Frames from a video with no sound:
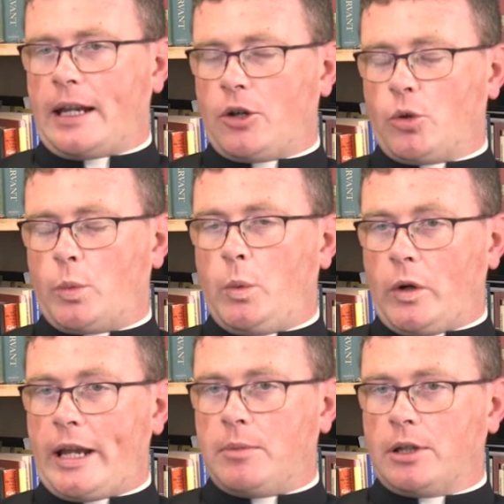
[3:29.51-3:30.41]
Thank God we
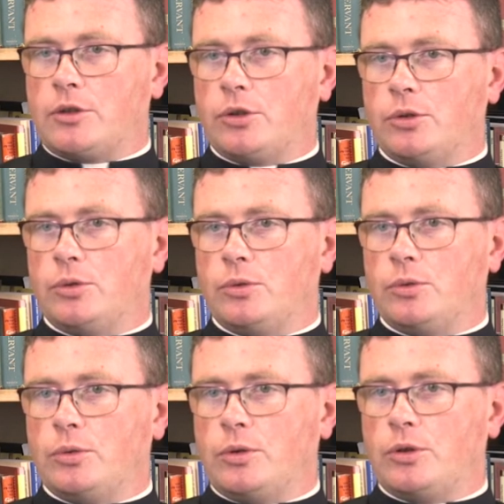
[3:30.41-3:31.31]
were able to,
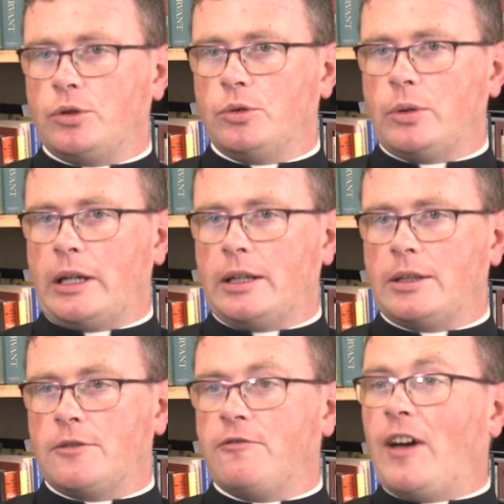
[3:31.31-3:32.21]
to,
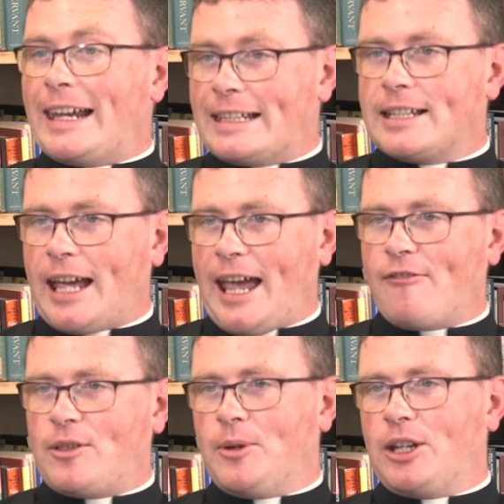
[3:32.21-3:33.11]
uh, to find
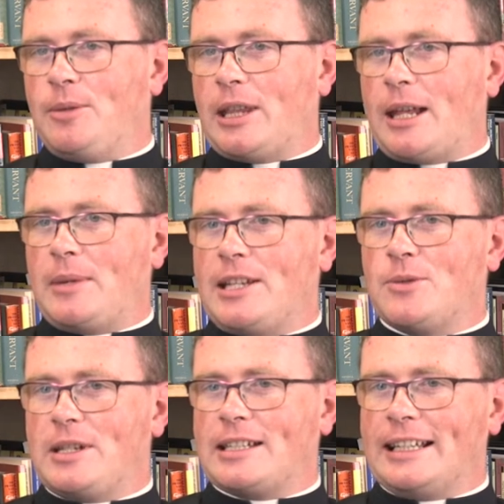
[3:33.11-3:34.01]
half the money, but that means
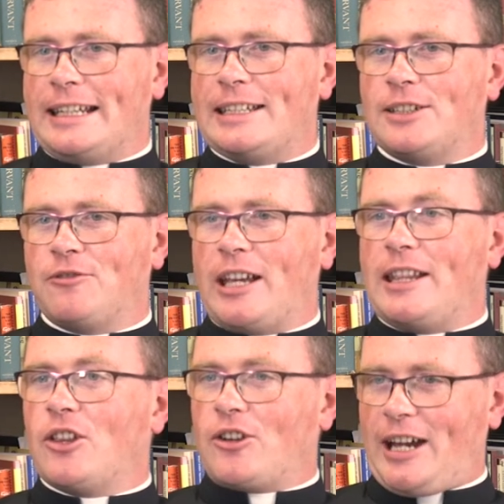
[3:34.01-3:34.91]
we still need to find
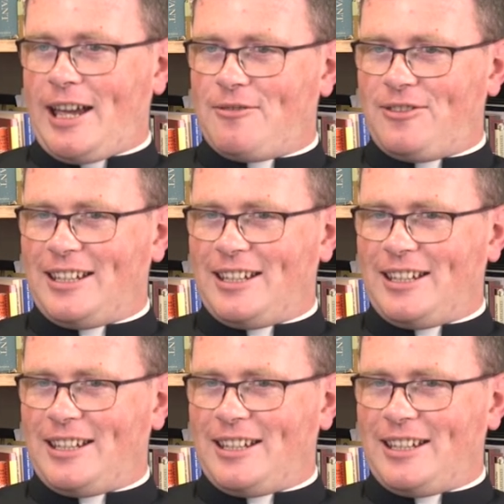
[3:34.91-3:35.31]
the other half.